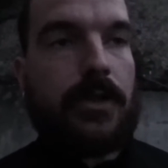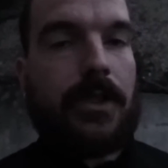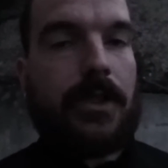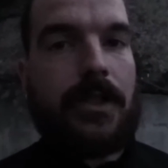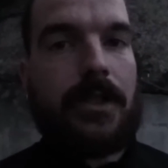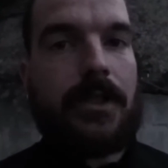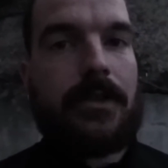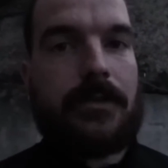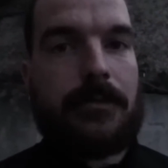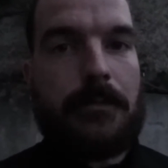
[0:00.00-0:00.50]
You
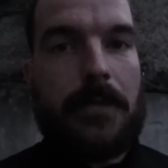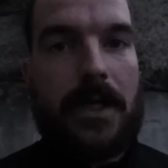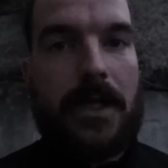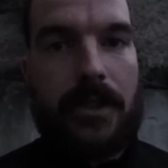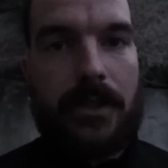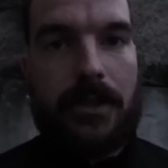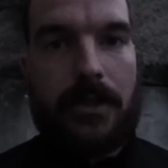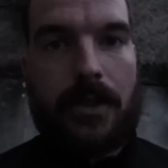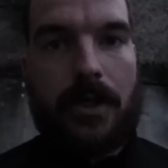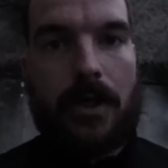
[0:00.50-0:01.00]
can eat as
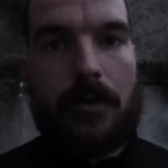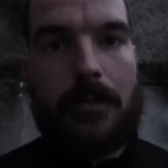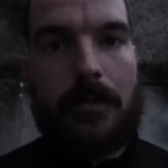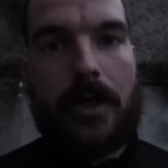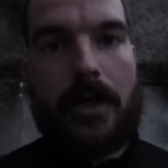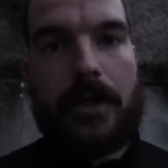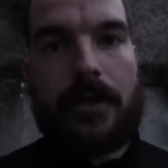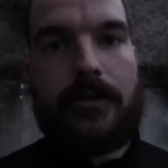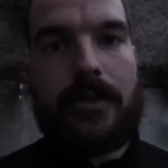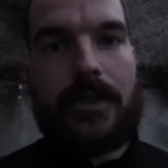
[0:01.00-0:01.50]
many
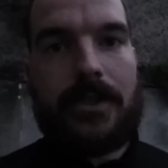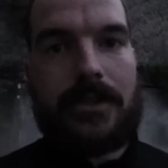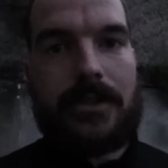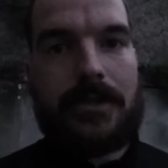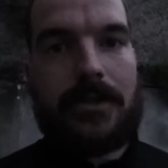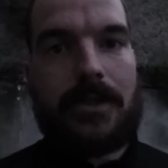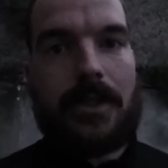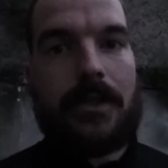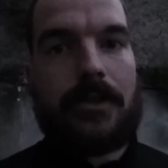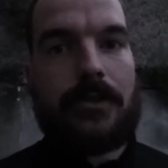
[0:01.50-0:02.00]

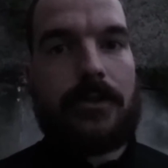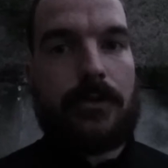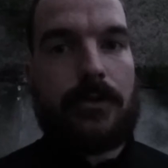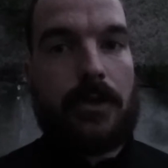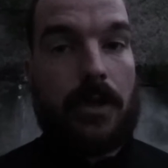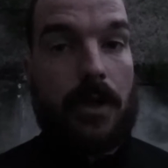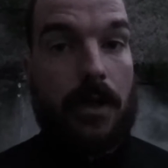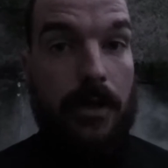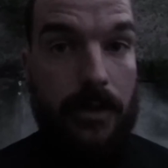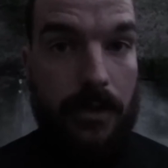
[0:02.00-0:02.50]
carbohydrates as
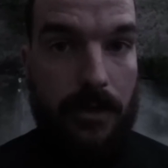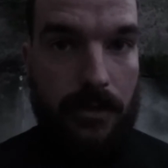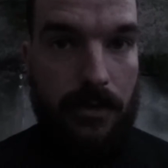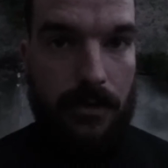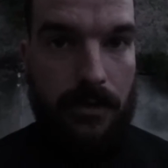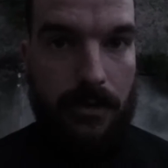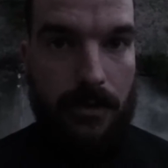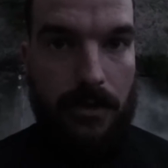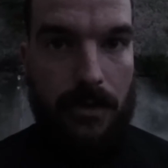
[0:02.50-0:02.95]
you like